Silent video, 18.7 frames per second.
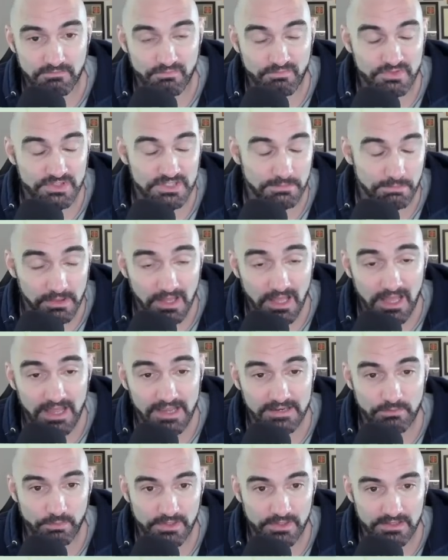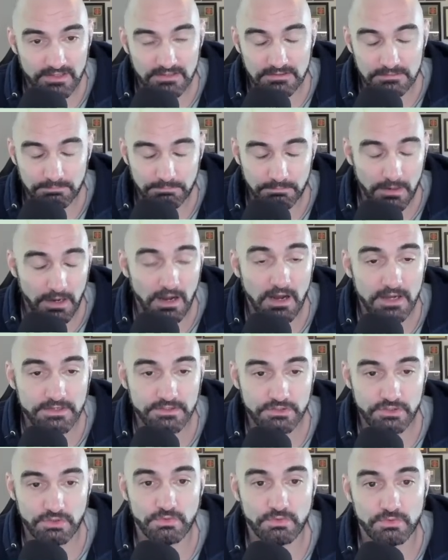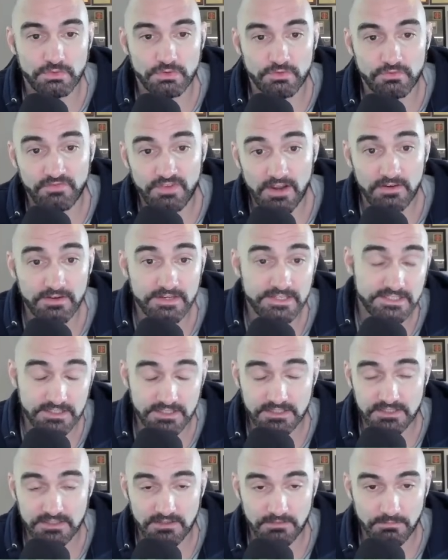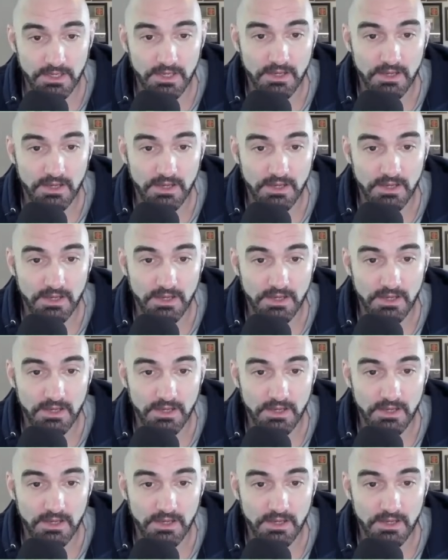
supplied with a pontoon or ferry system.